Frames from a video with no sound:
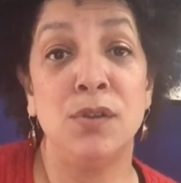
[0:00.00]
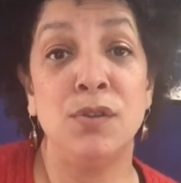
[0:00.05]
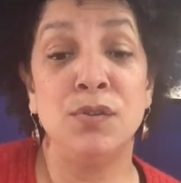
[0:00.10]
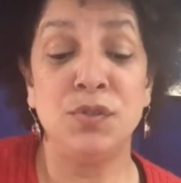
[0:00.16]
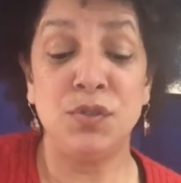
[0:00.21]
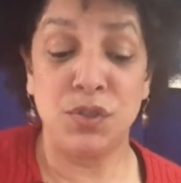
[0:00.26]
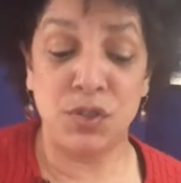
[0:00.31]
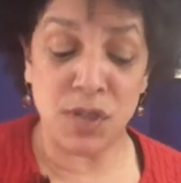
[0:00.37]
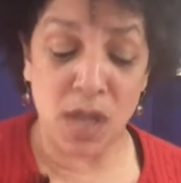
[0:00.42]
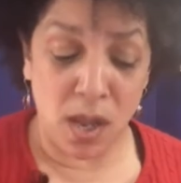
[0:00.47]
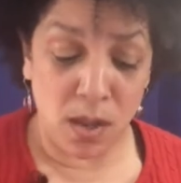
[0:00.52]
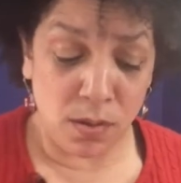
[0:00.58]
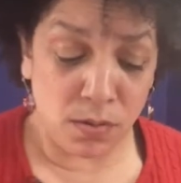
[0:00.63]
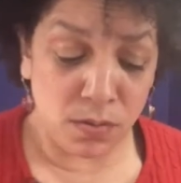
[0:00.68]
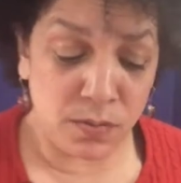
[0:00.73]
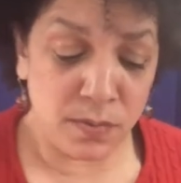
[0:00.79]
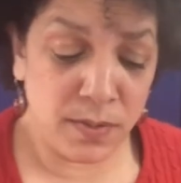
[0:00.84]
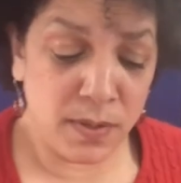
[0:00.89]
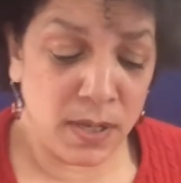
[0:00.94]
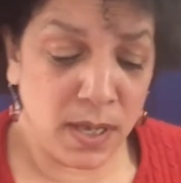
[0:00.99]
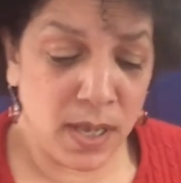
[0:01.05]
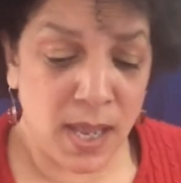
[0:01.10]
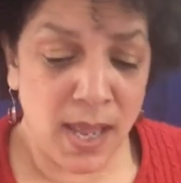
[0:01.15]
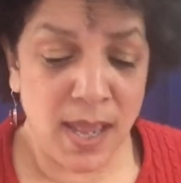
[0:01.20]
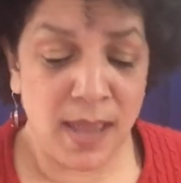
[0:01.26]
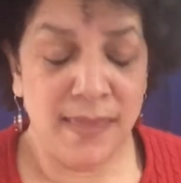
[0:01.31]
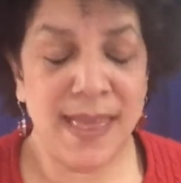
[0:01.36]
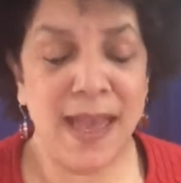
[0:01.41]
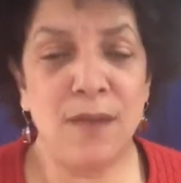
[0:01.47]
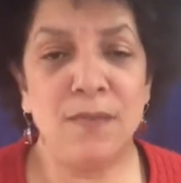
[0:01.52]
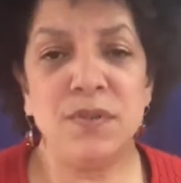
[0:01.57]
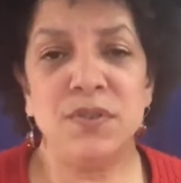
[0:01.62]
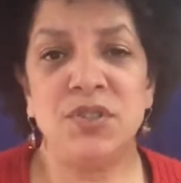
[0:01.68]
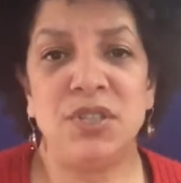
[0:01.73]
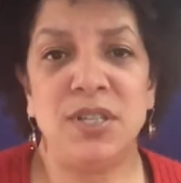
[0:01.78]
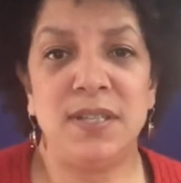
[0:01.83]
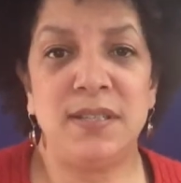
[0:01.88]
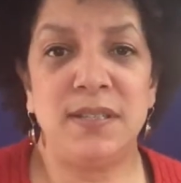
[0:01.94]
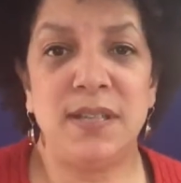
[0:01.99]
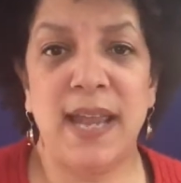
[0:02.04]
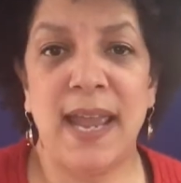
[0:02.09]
So that was just